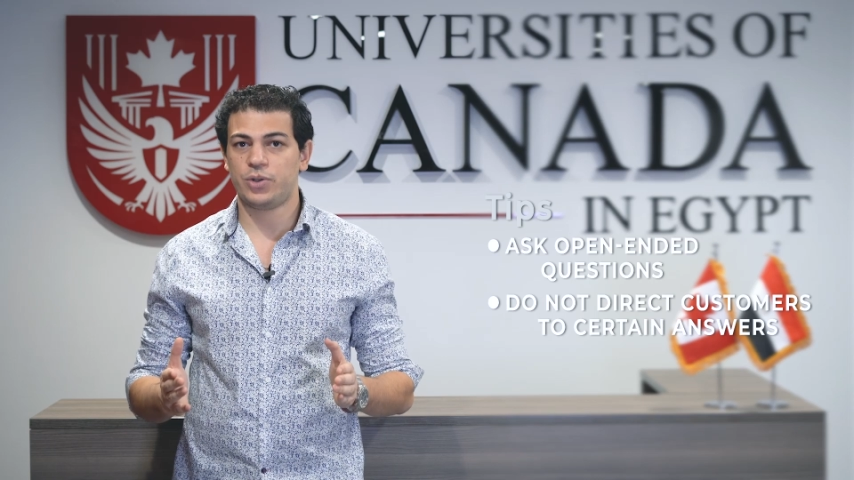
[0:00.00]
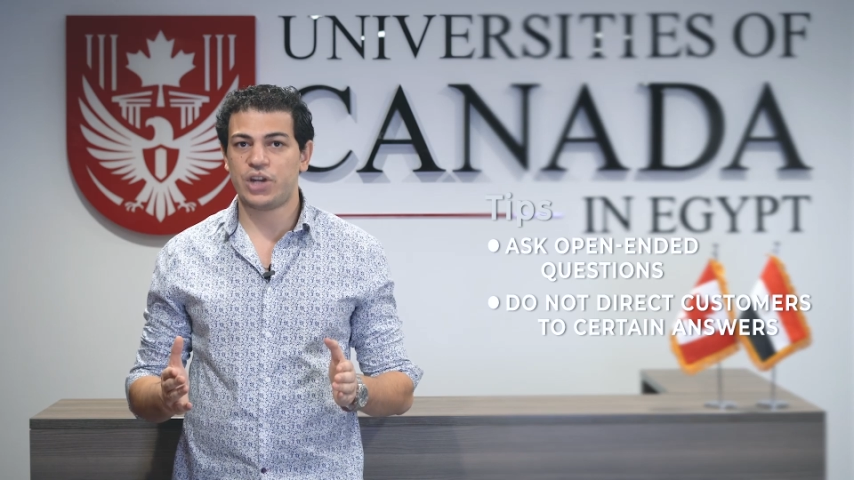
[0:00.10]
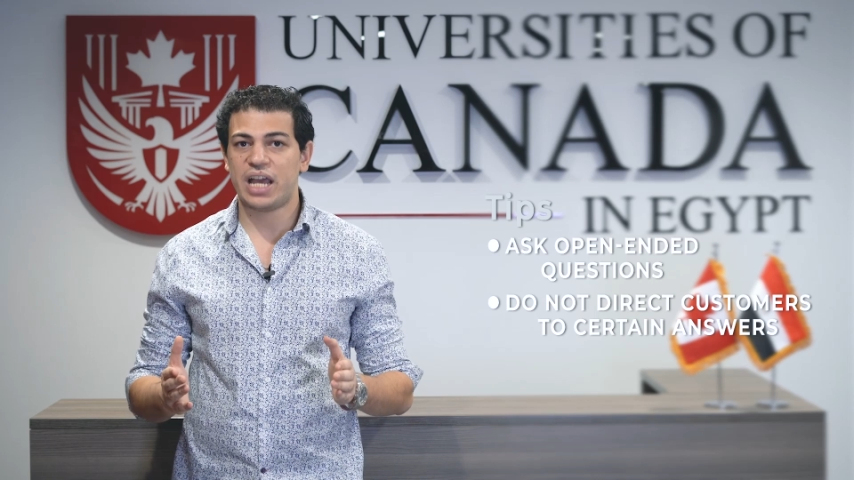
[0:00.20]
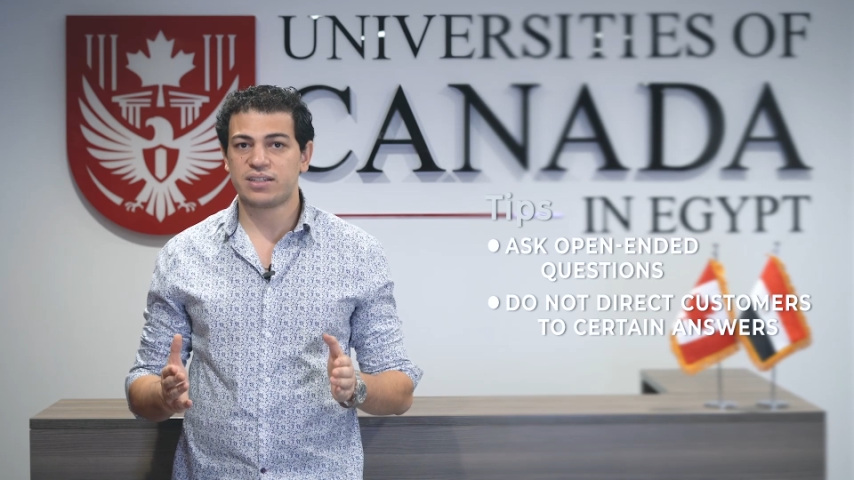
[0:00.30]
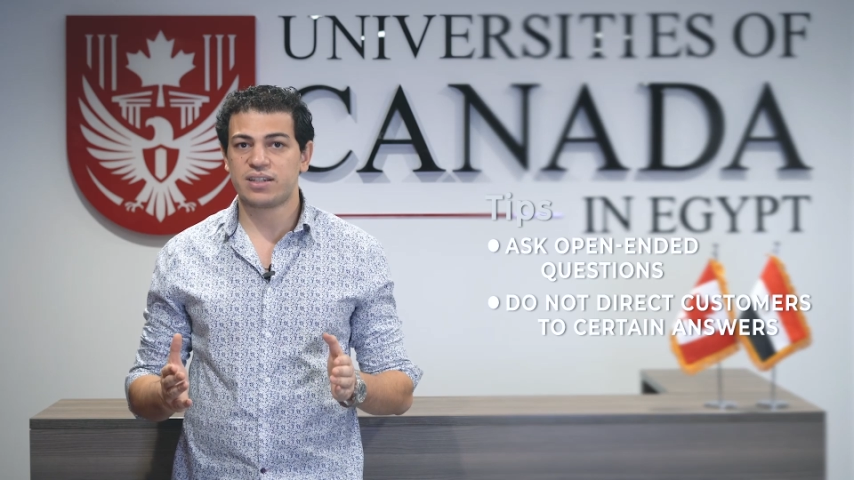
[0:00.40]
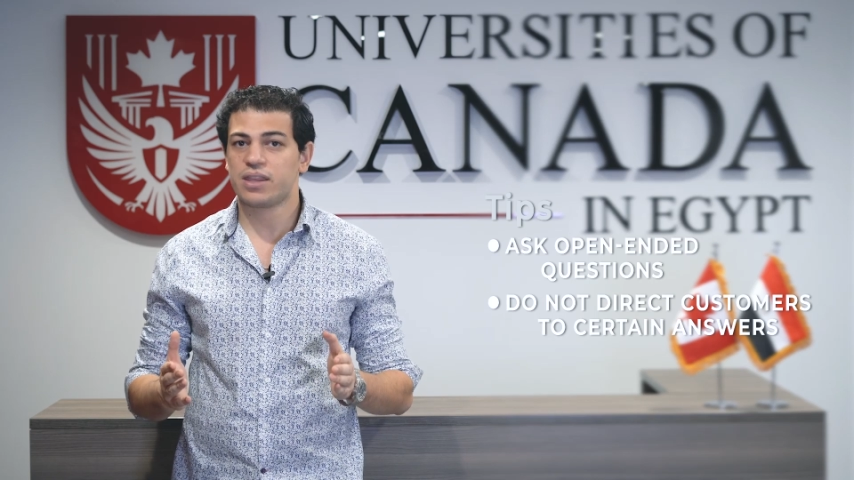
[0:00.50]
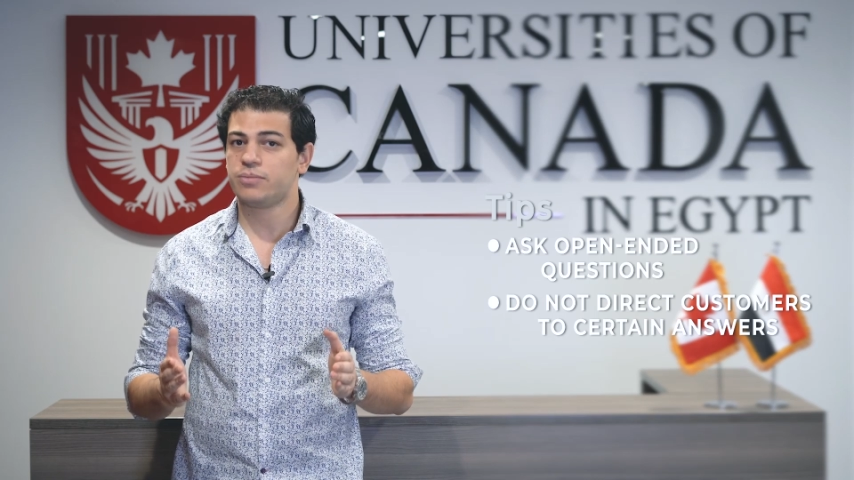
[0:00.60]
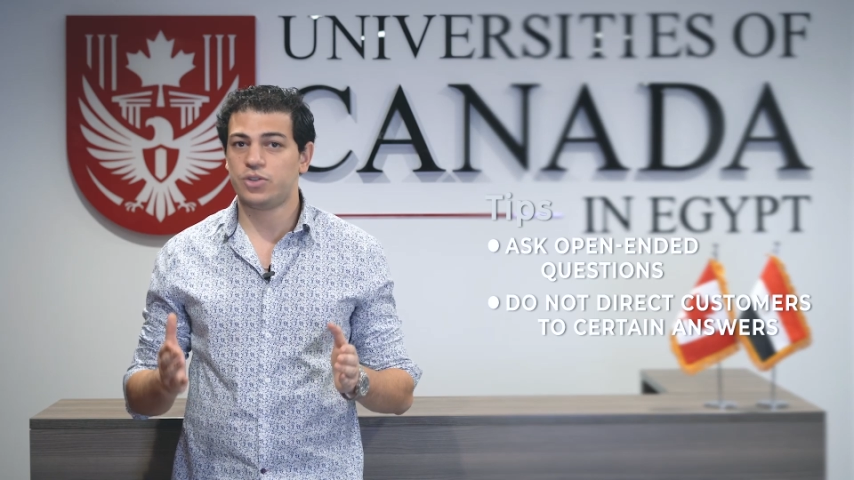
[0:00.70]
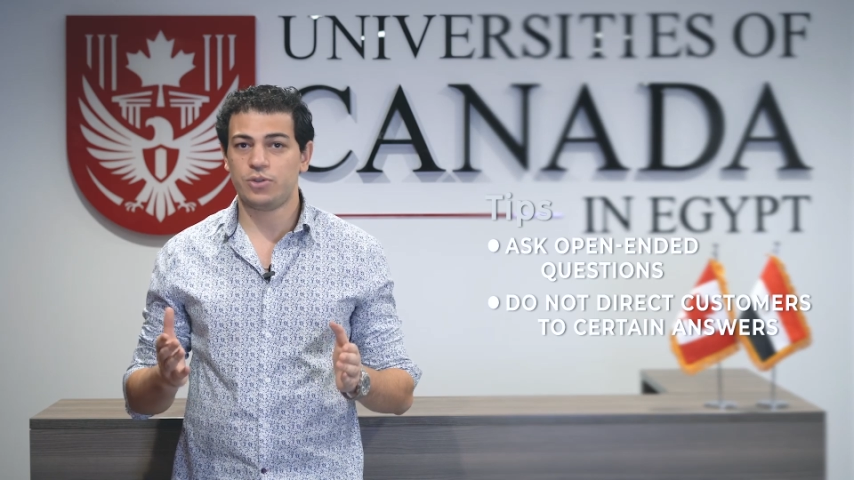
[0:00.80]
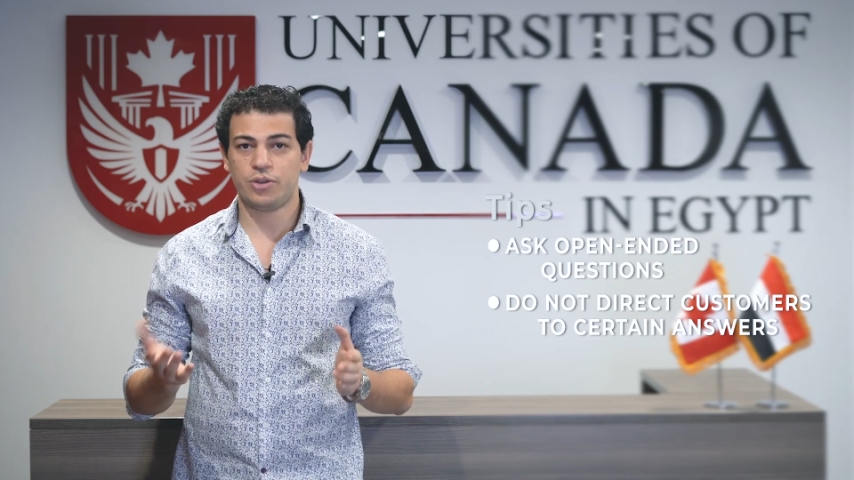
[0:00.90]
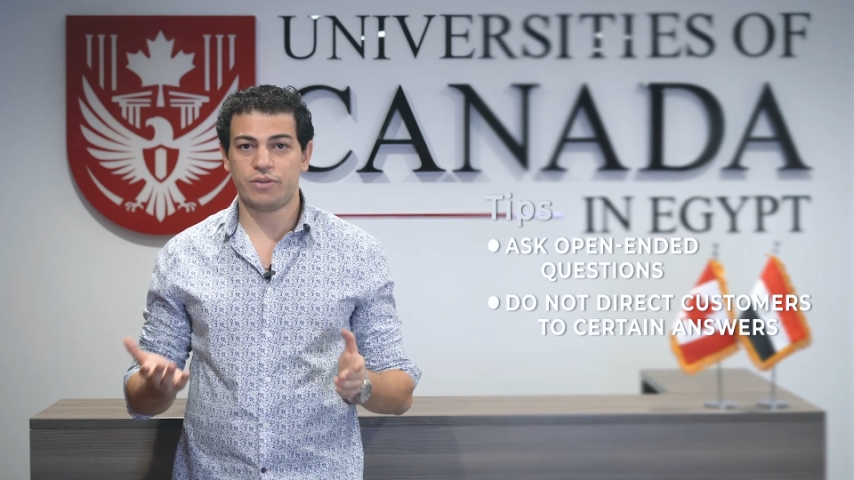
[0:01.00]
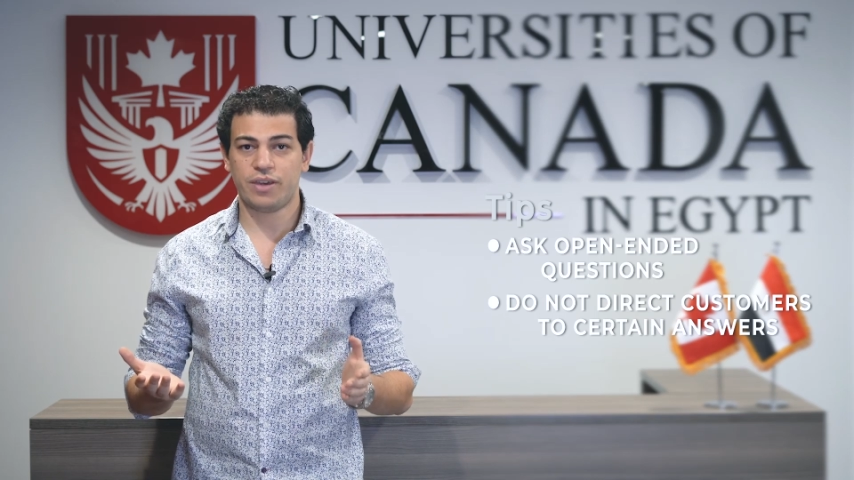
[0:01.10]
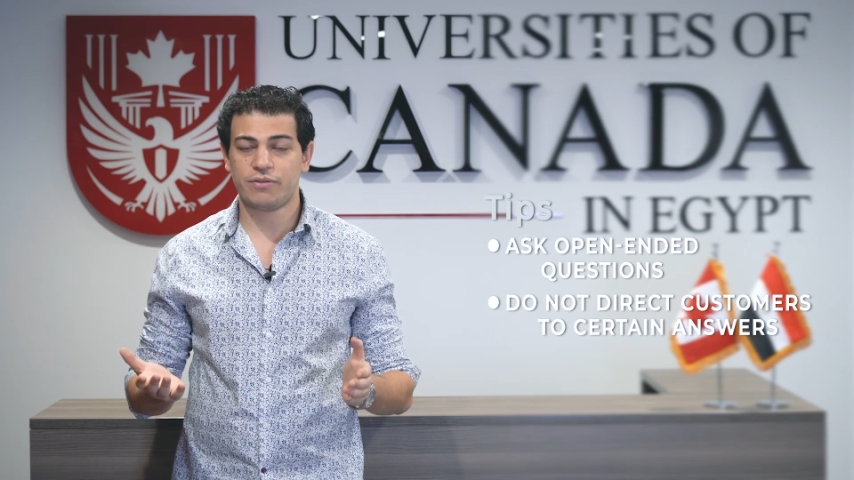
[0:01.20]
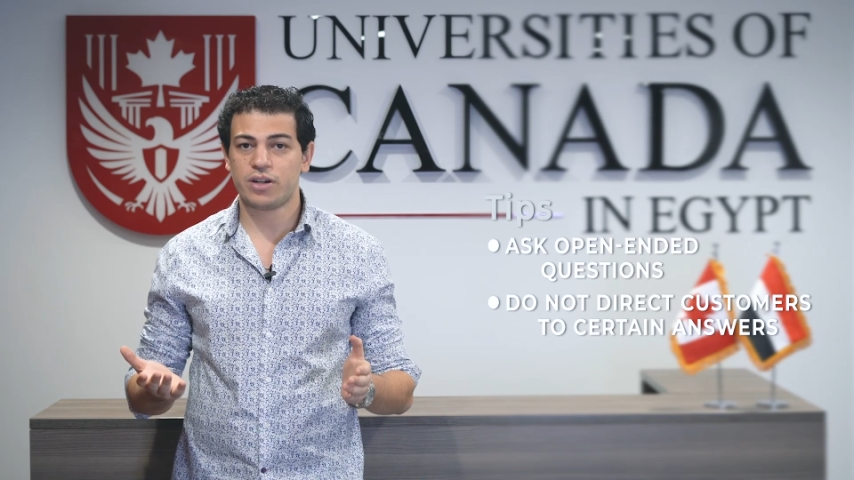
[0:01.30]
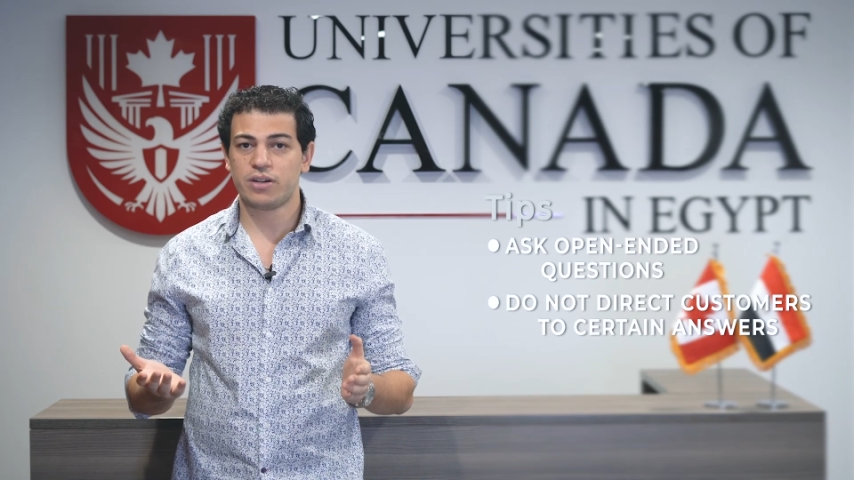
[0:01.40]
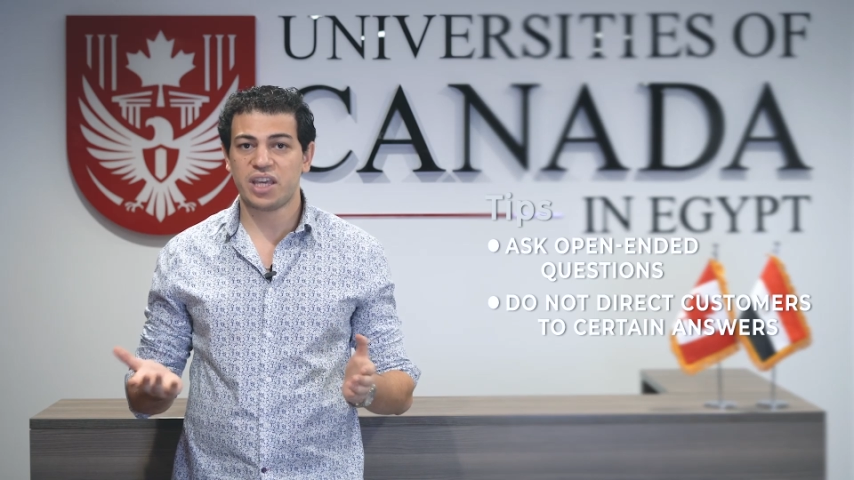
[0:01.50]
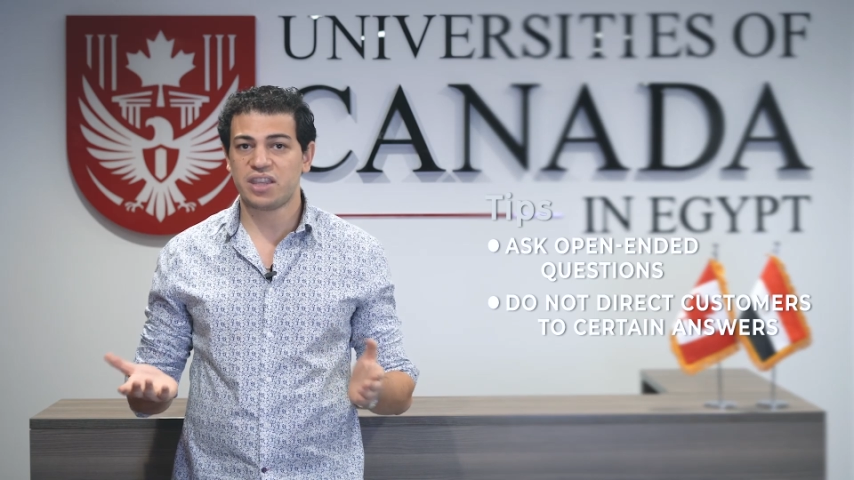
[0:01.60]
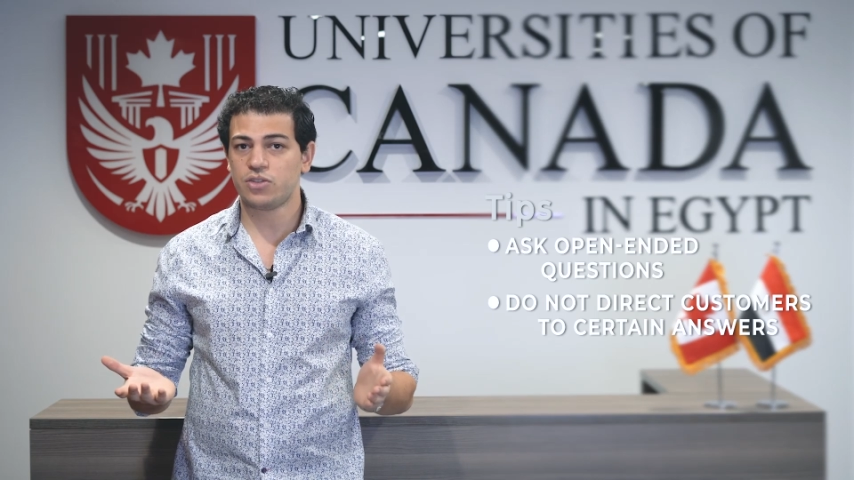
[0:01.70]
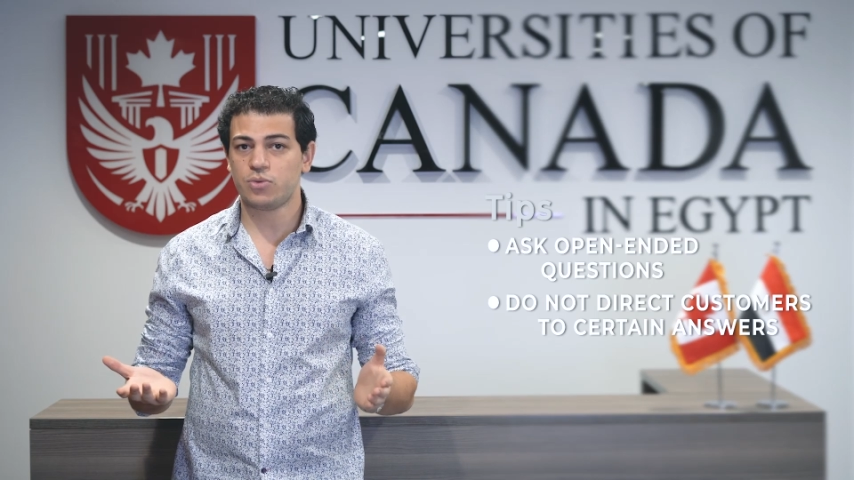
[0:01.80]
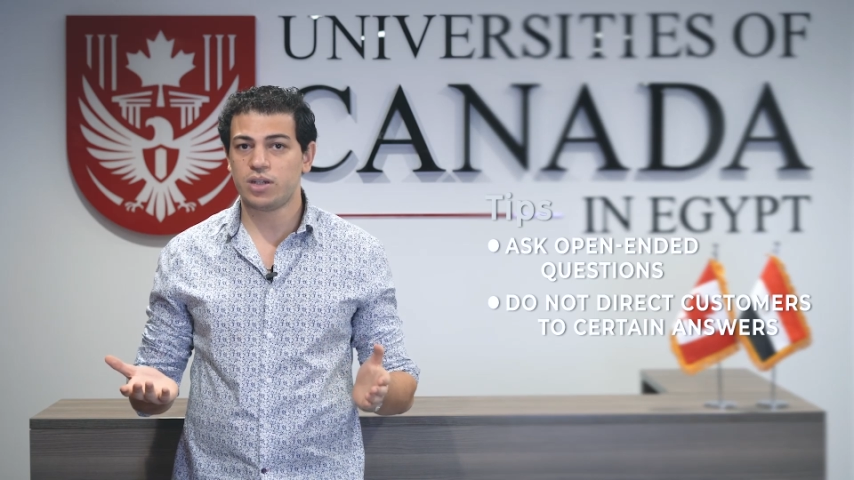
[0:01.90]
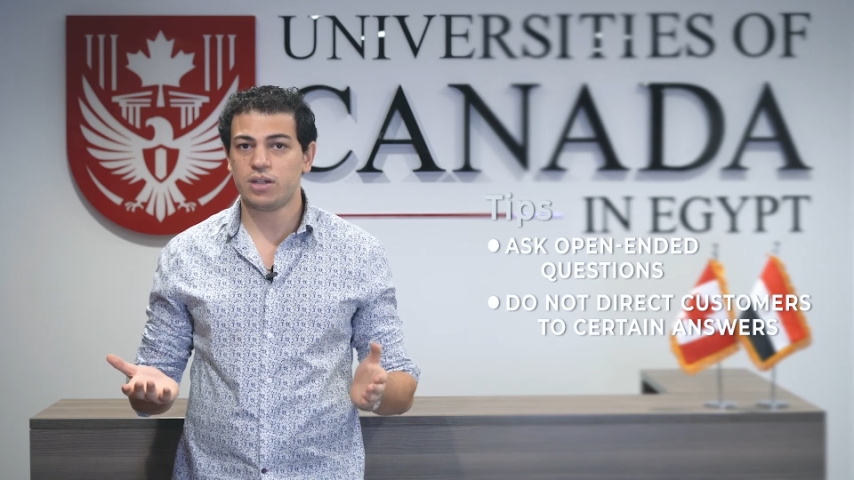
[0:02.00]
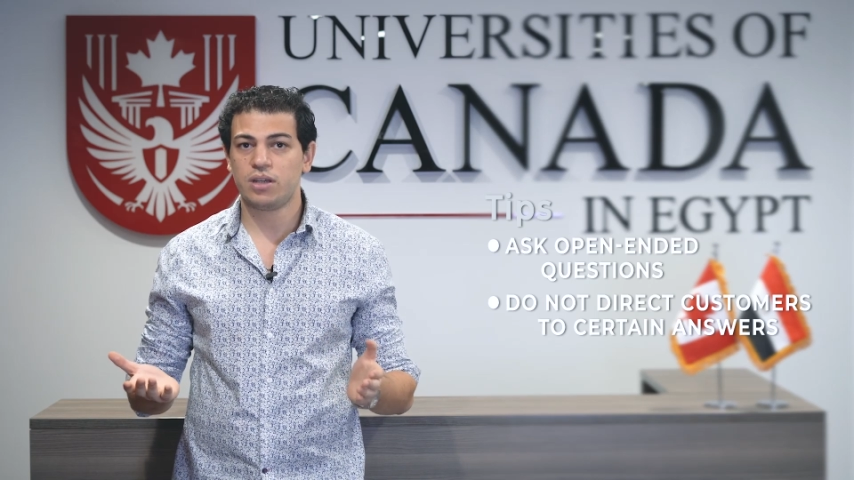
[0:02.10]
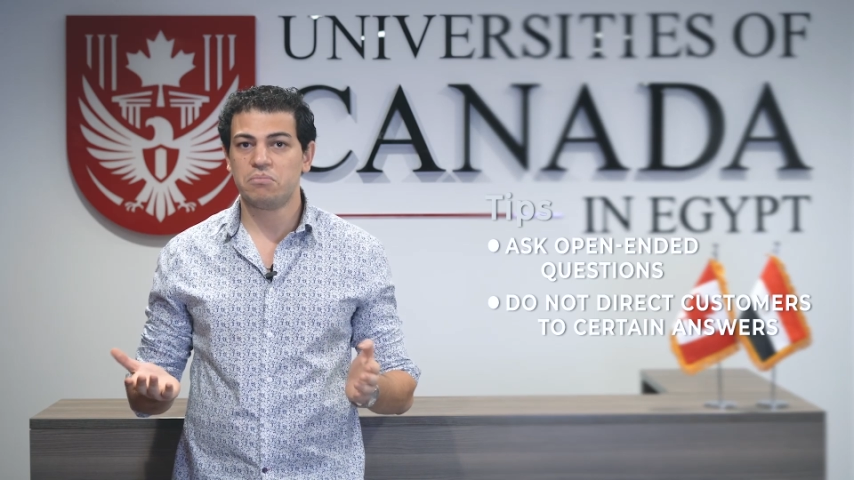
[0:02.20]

you're asking them to do you a favor like this one